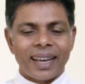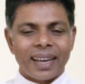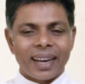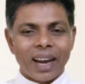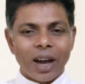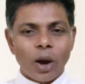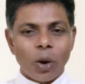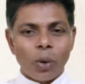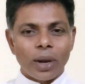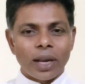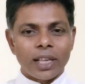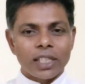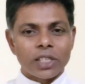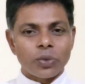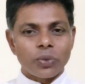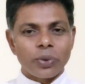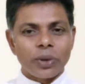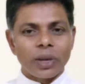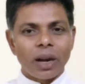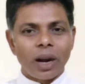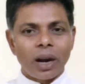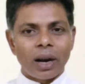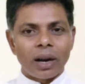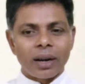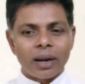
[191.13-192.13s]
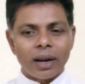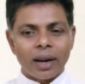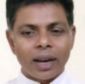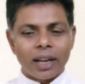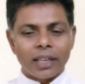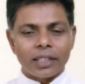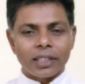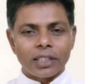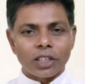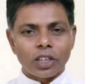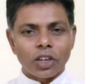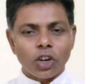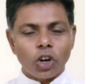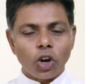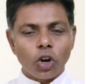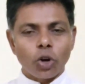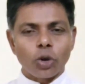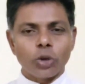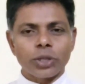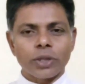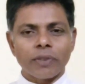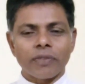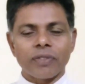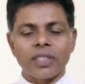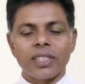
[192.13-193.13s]
And now, as we are at the
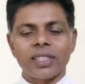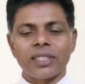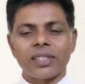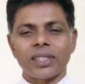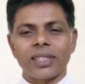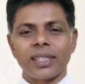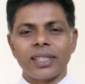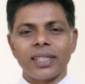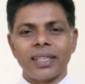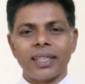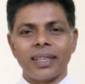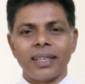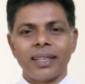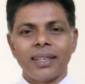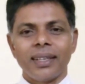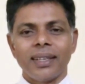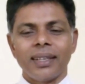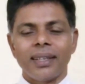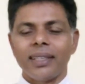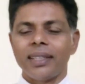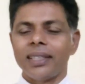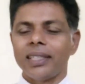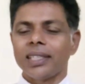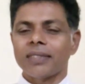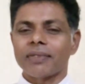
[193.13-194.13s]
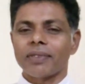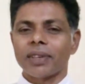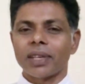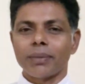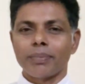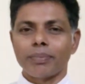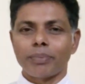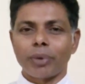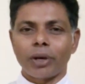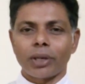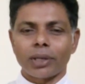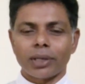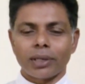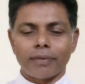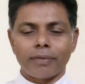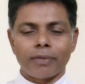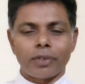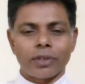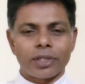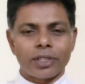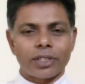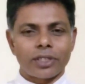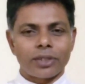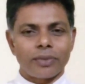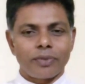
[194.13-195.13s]
close of this year, it is very
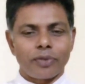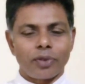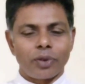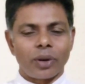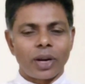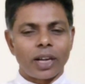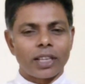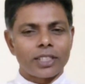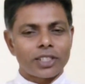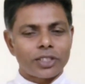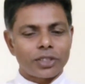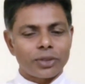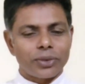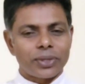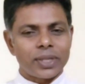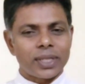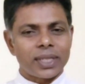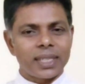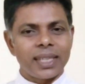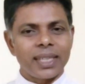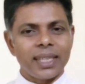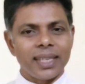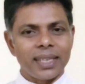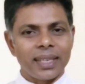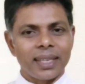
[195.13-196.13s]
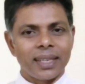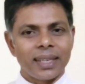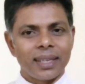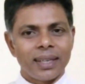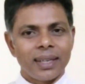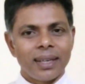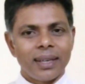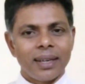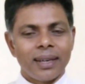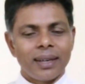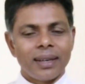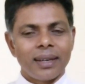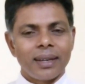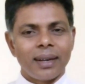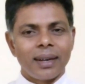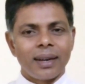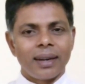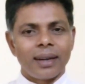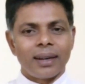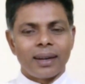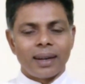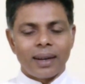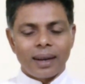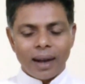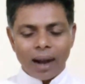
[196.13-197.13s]
important for us, for us to see
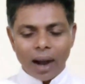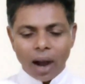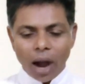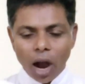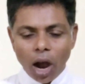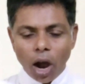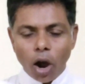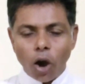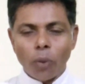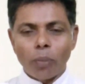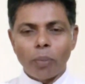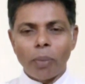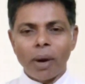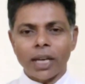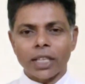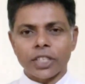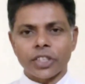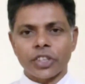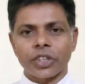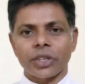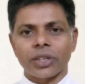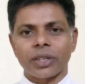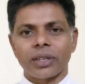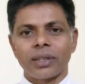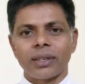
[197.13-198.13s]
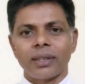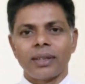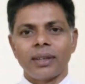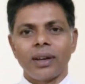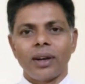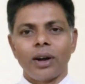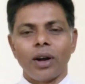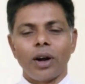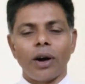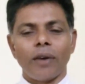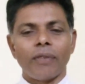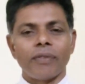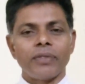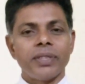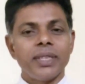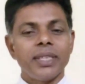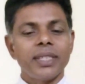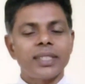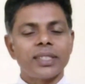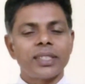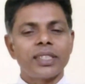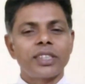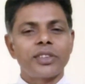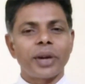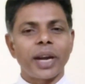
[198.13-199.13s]
how much of
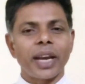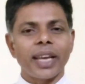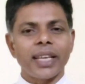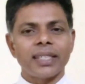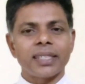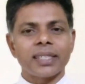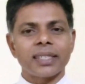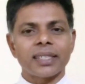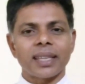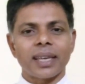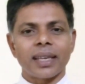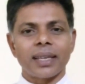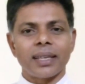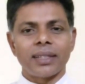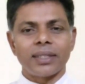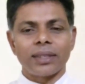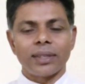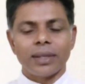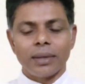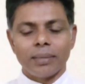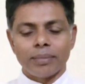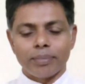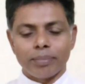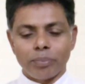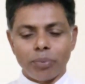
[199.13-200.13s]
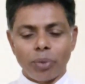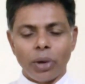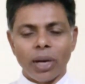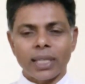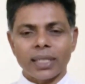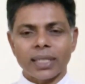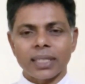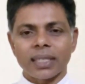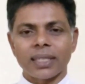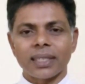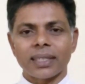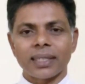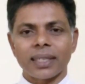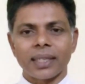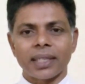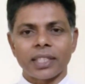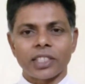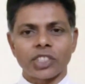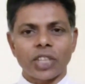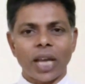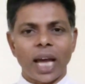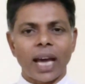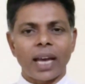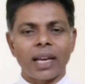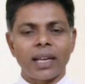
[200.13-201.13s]
these graces and blessings
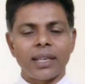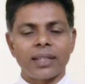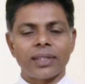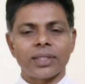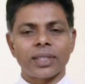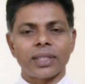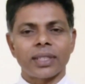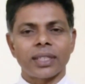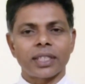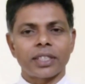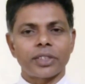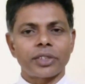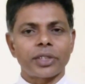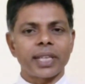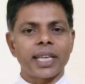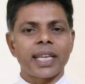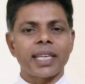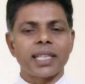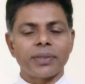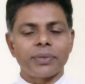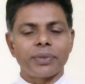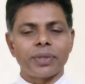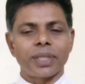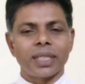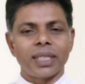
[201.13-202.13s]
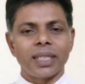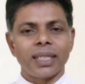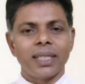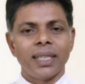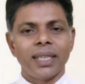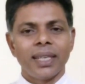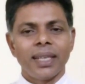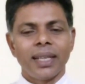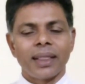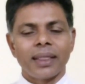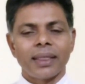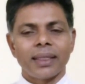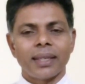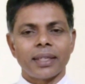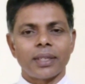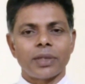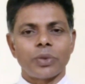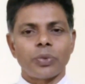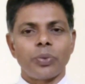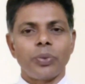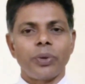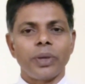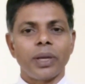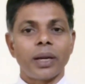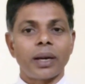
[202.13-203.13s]
and the talents and the creativity
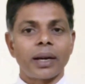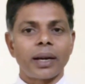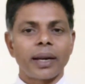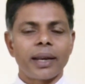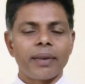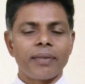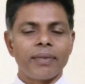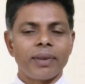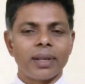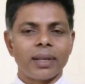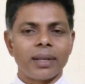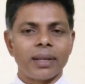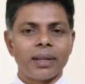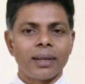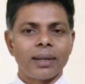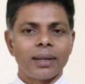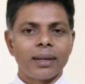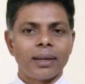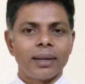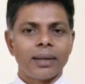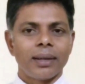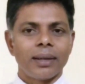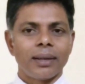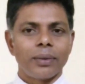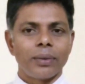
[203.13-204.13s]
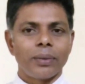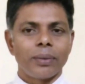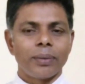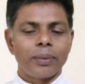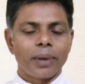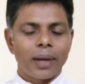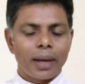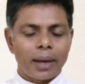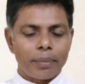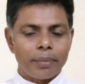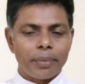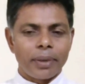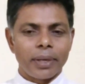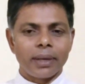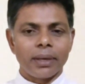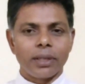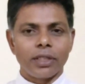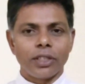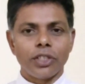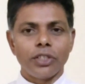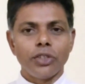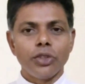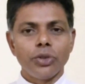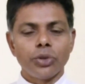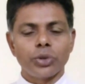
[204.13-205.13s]
that we are given have
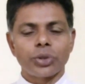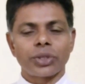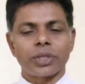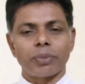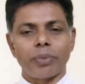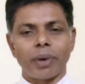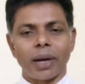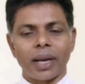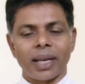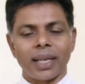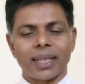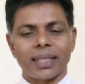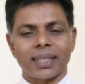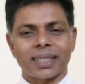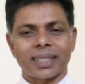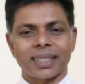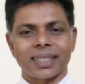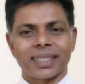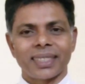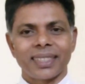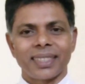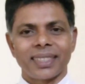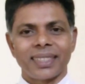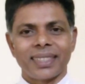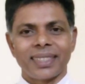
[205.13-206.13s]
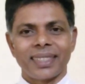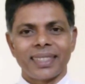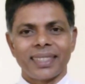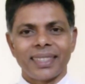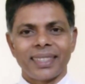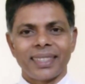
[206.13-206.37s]
been used by us.